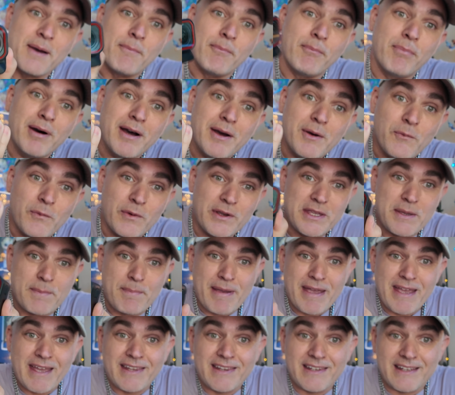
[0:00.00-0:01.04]
But when you
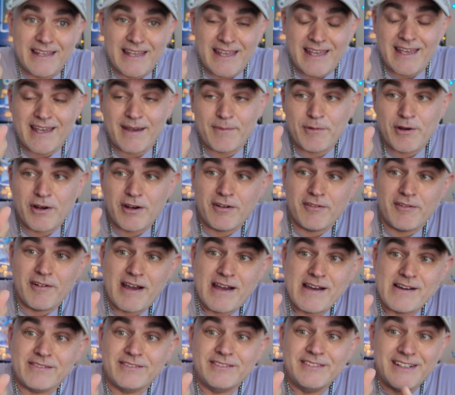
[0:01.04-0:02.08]
pan the camera
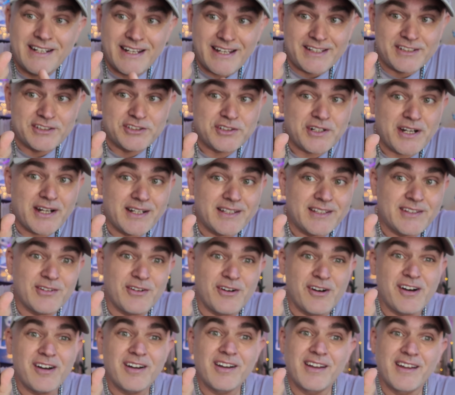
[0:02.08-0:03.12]
around and try to
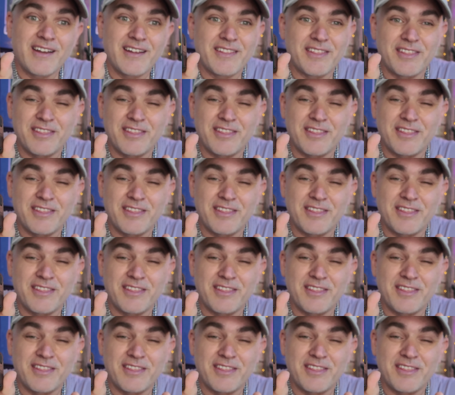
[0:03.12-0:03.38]
talk,